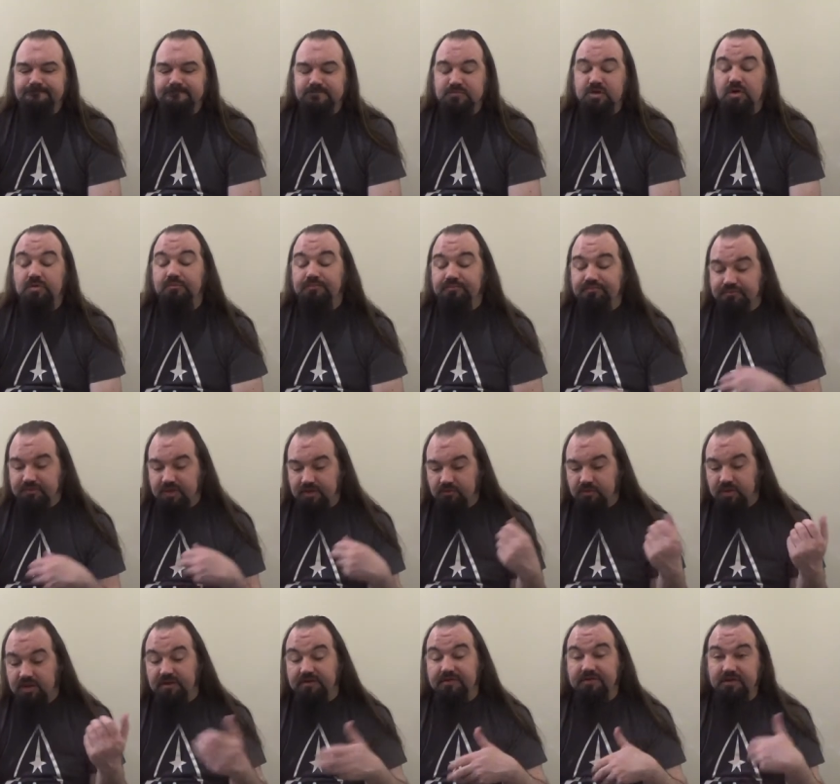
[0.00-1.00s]
oh, as
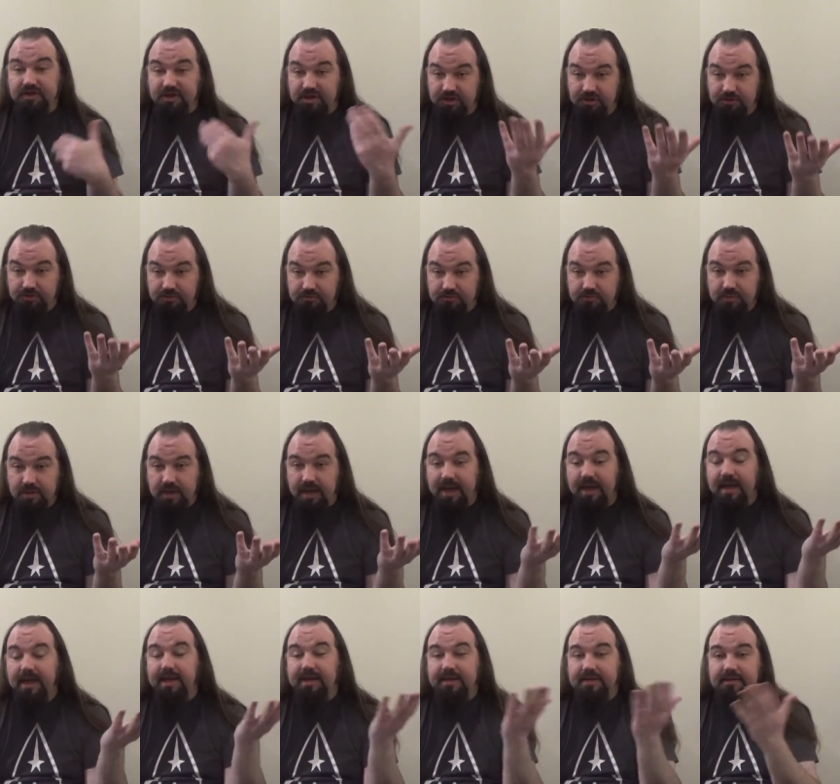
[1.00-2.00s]
well as the Q
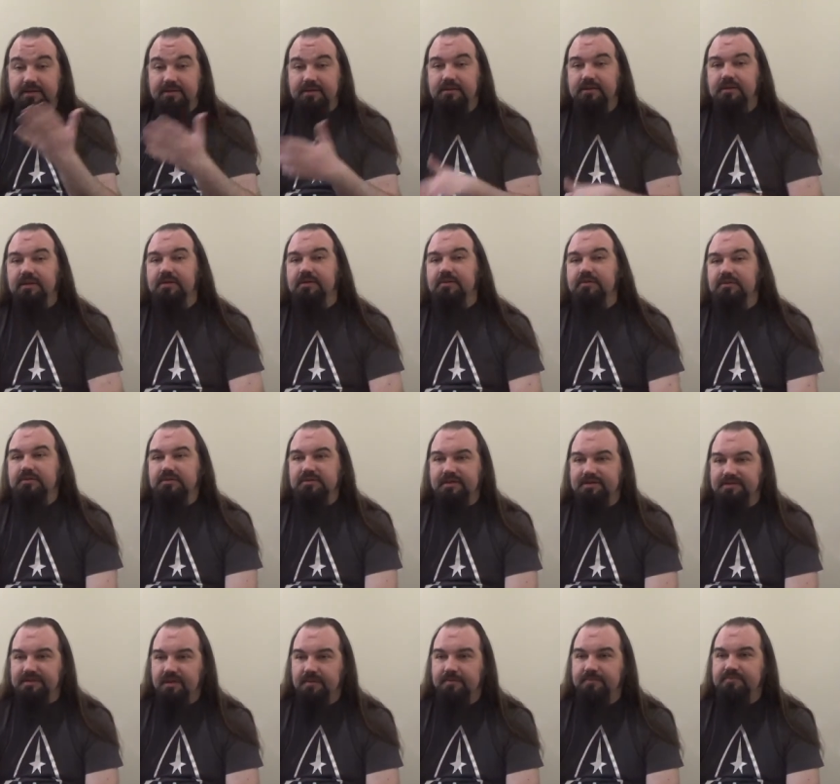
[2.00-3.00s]
and
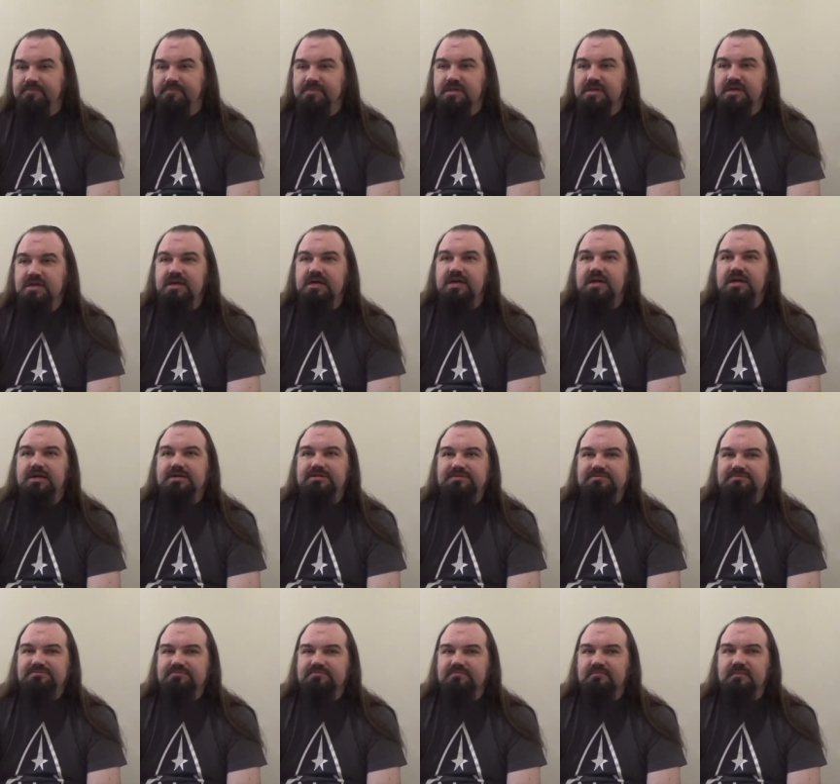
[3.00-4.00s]
some
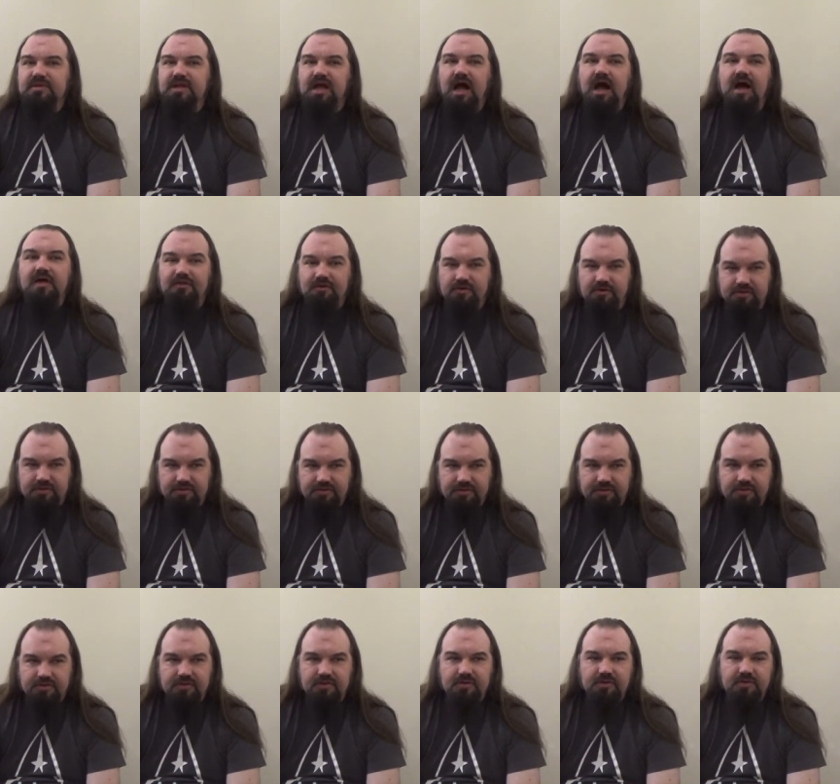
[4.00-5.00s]

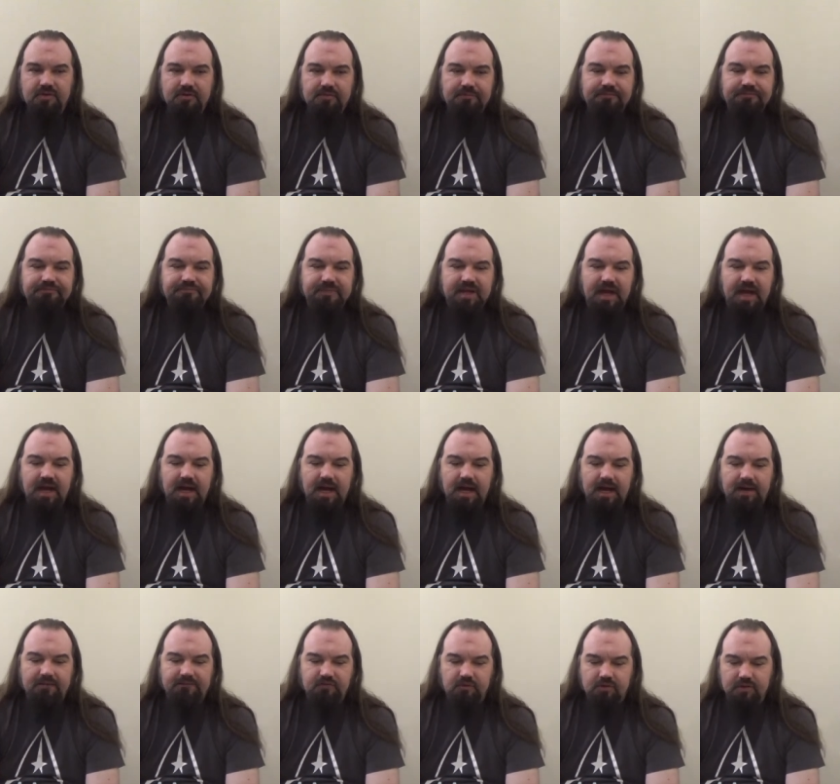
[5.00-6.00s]
others.
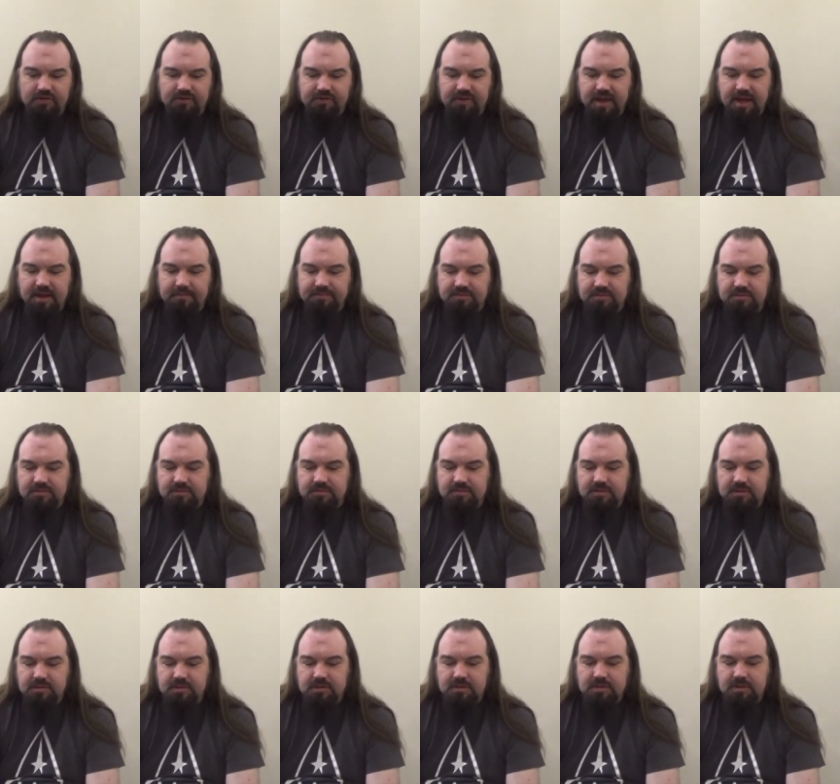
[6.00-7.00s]
Uh, for example,
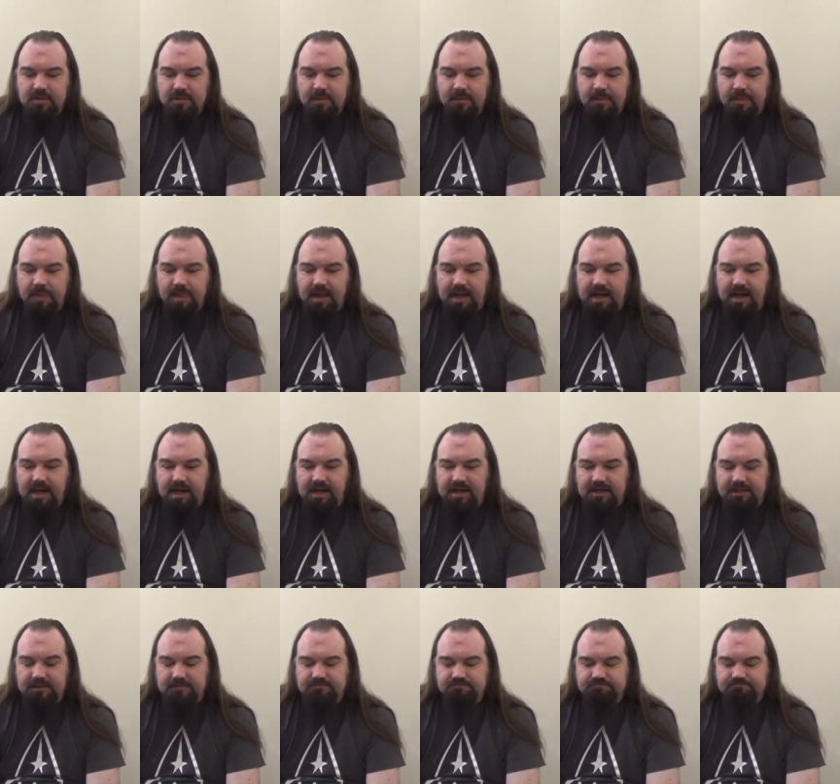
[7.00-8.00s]

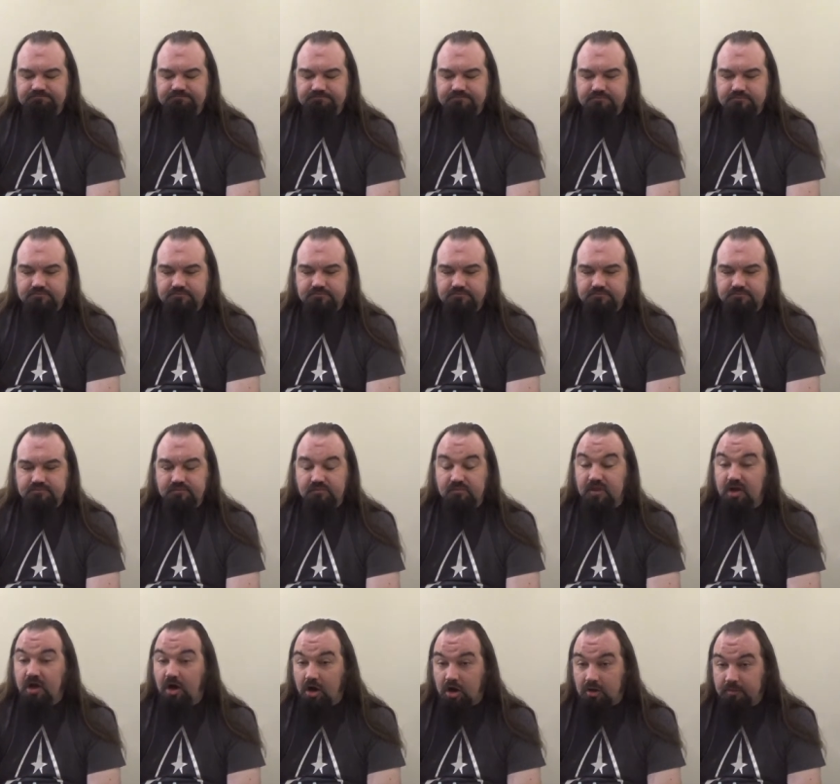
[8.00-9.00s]
um,
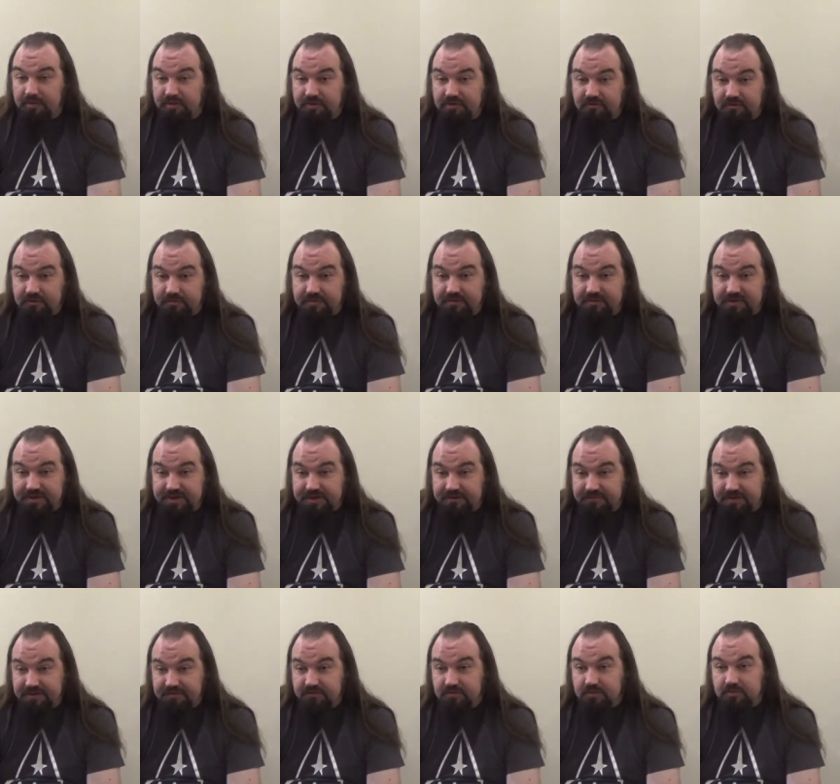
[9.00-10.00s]
Armist from Skin of
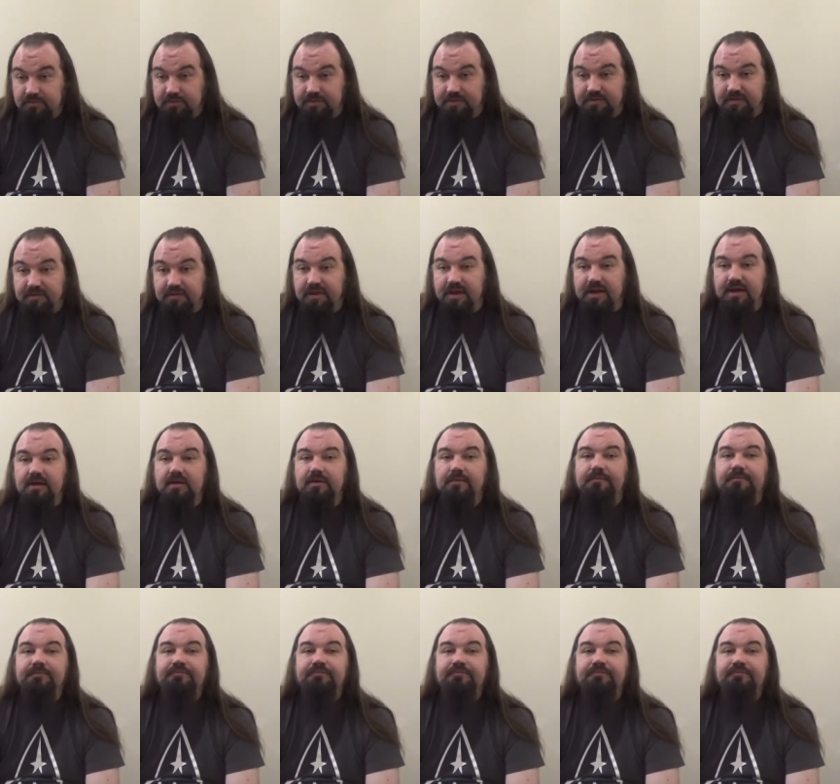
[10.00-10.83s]
Evil was in there.